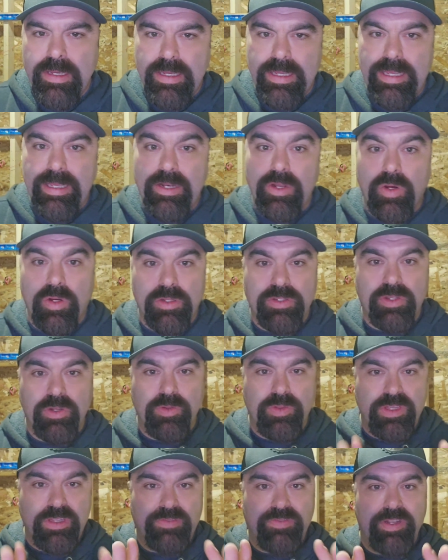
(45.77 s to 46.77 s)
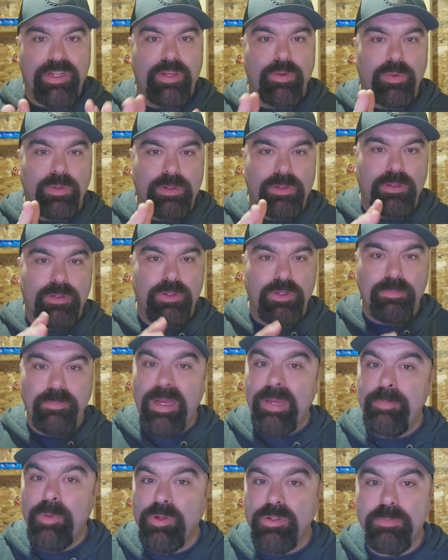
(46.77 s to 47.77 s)
And also, this video will include
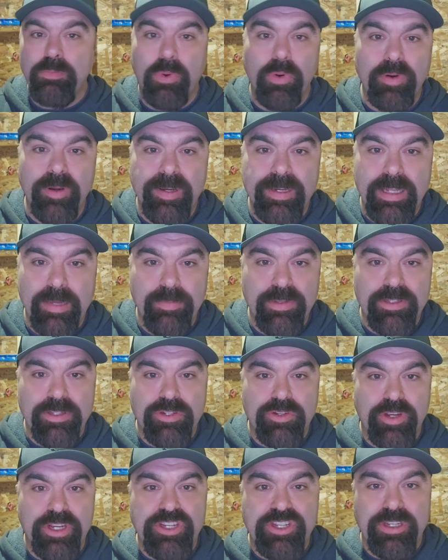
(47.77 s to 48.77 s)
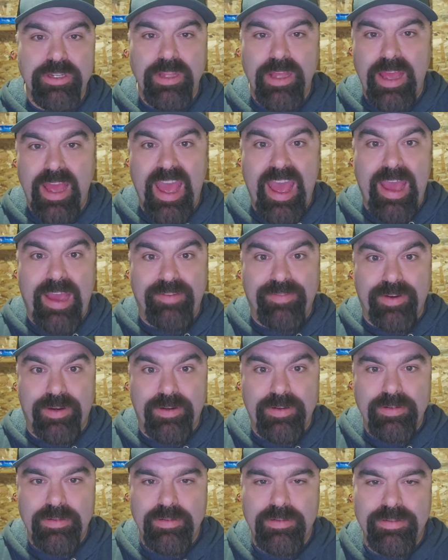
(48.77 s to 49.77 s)
my most boring demonstration ever.